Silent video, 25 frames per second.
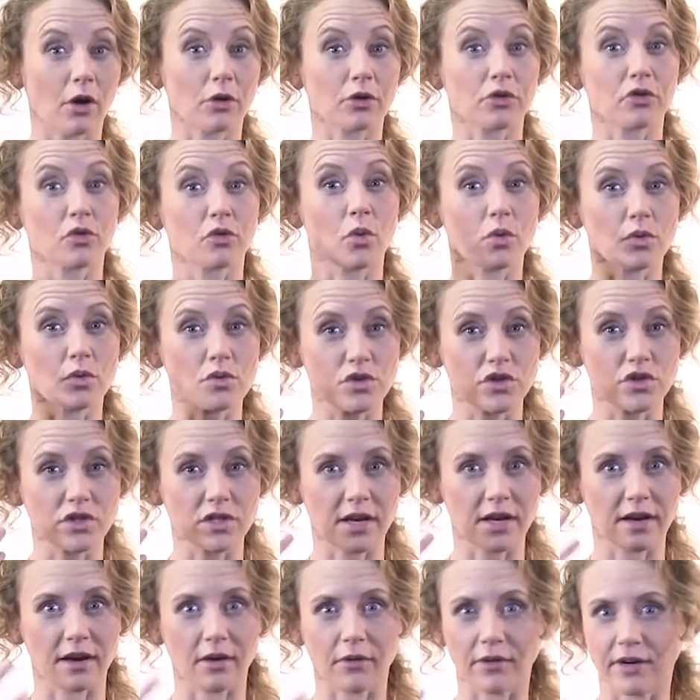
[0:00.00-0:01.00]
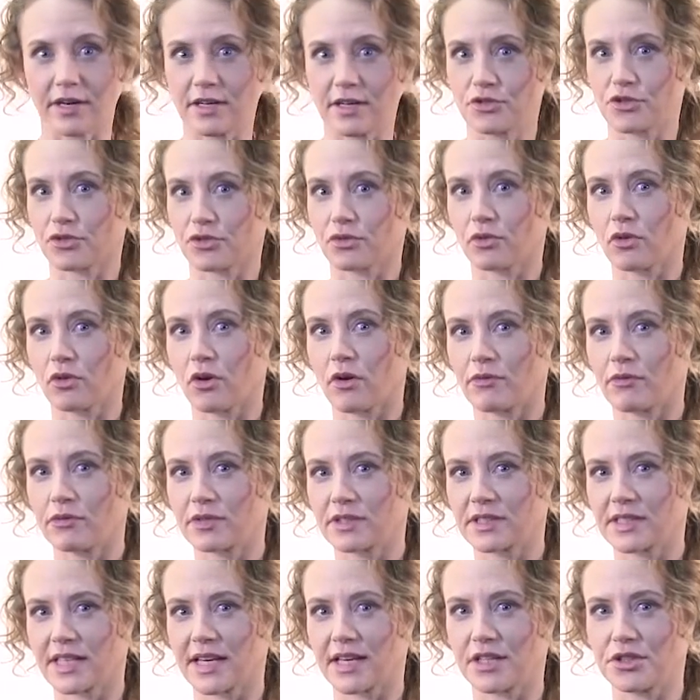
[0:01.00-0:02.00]
thoughts and our internal
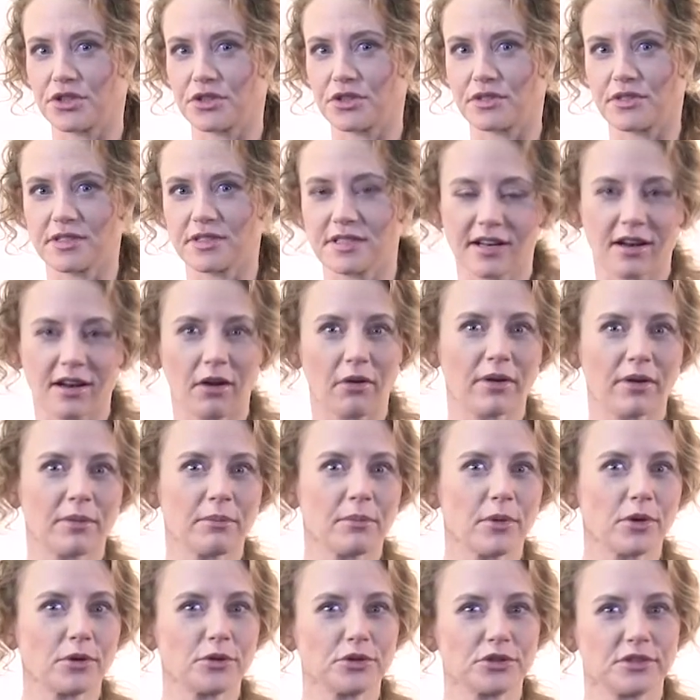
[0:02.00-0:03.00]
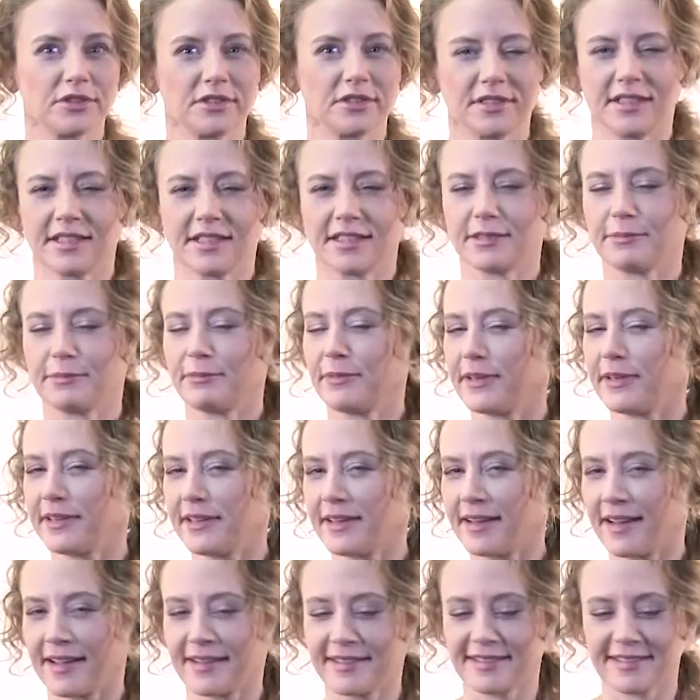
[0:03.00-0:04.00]
conversations and our emotions and experience
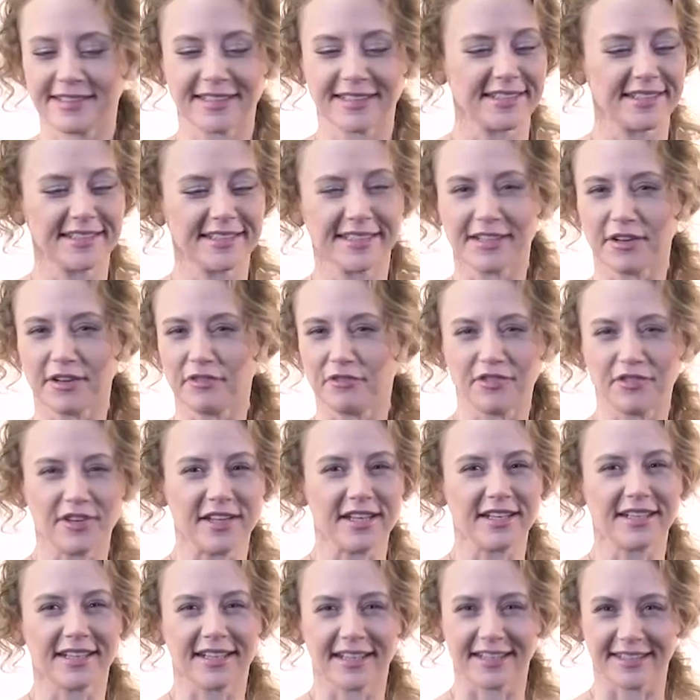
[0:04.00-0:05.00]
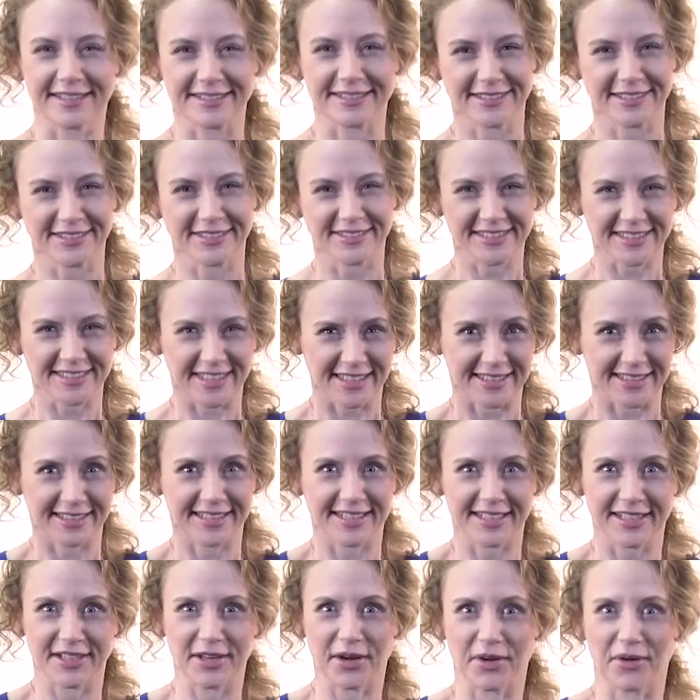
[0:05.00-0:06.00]
and feelings
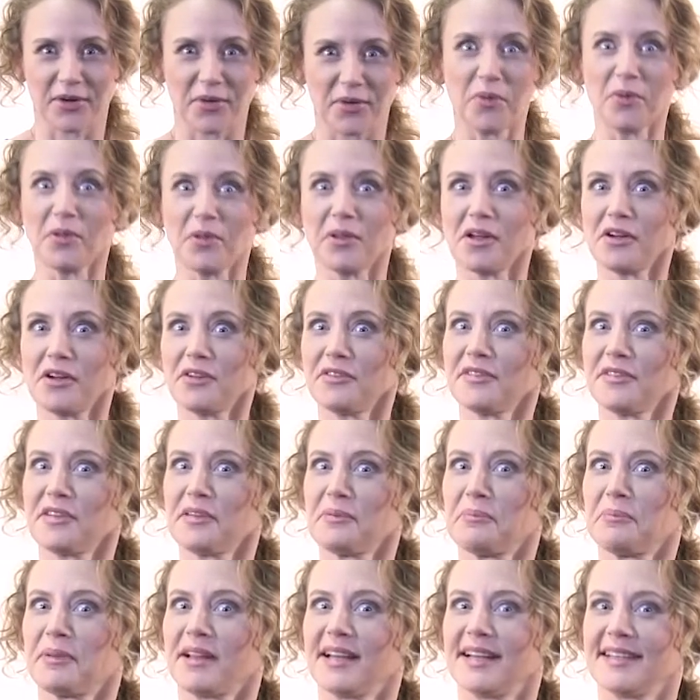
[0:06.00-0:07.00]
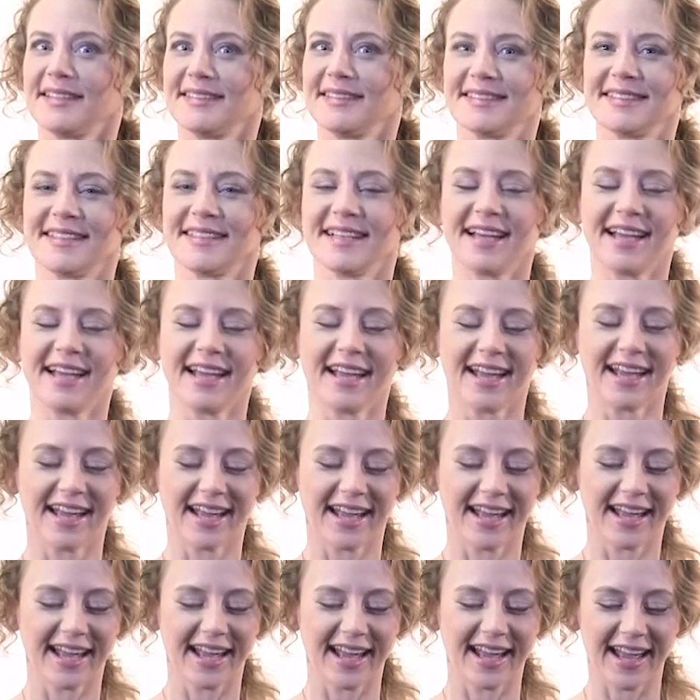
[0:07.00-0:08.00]
suddenly go all over the place.
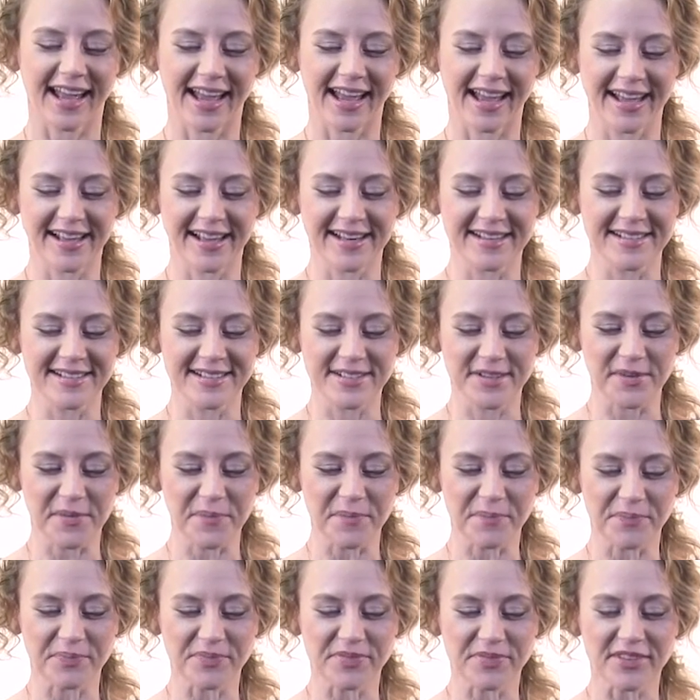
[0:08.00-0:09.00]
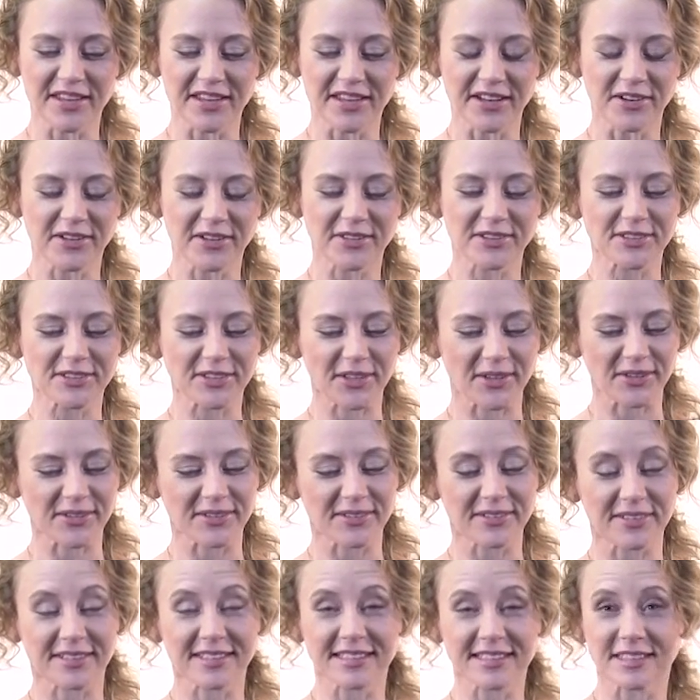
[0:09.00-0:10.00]
And so
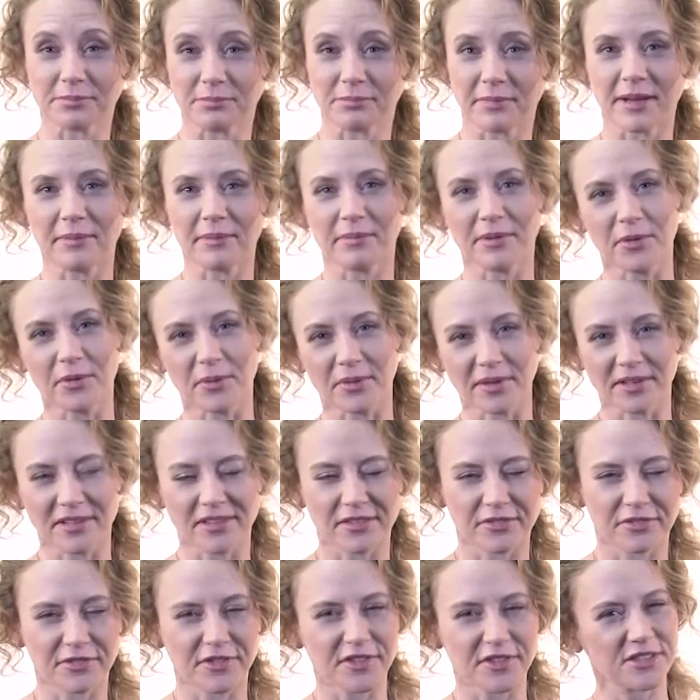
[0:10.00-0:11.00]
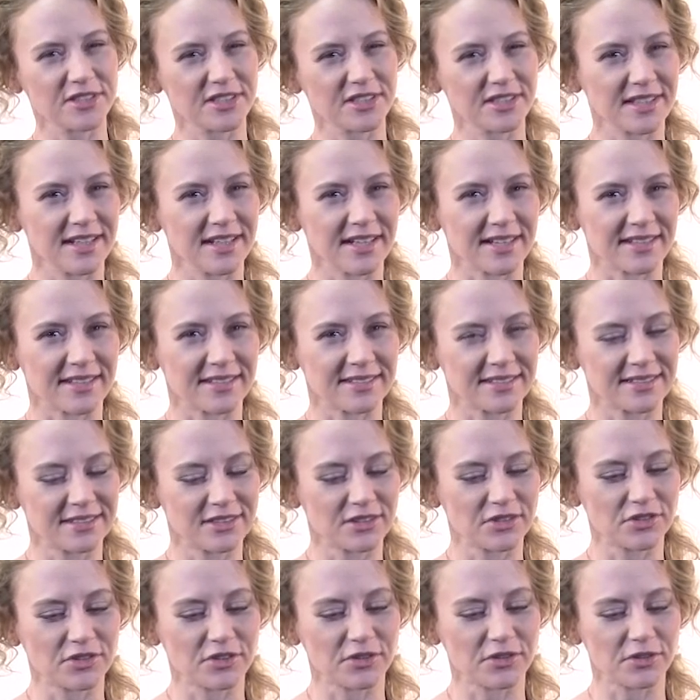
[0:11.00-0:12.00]
this is maybe one of the first things
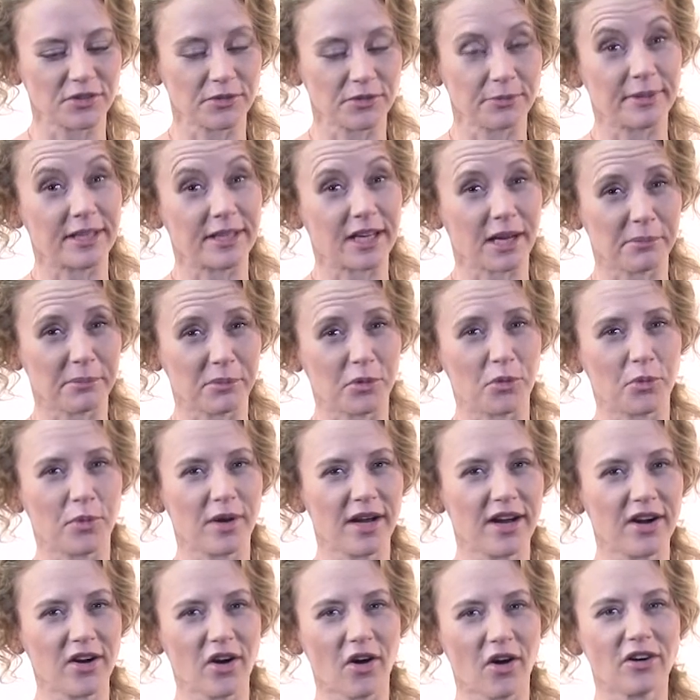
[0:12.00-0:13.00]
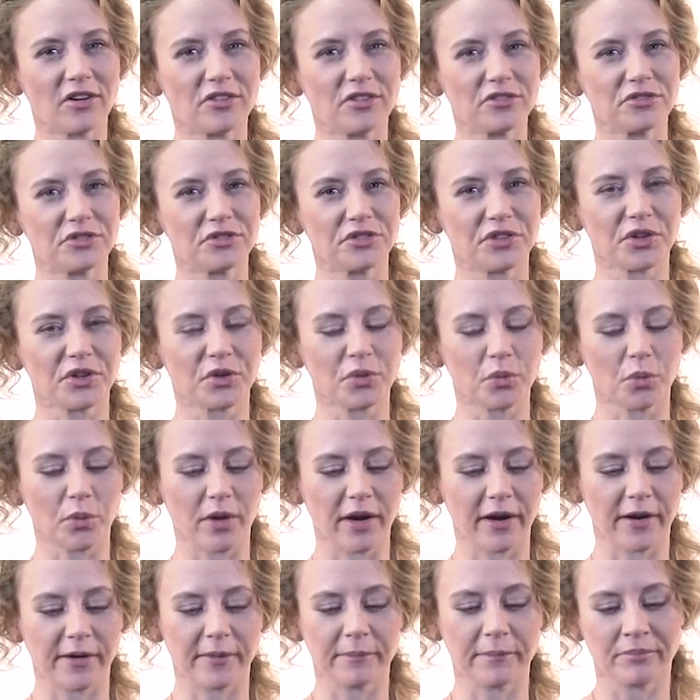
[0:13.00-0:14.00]
to become aware of,
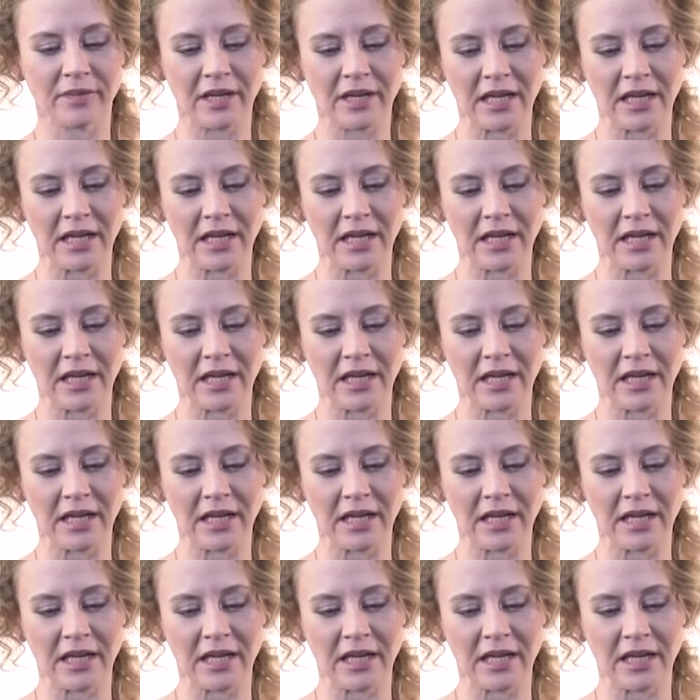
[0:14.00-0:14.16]
where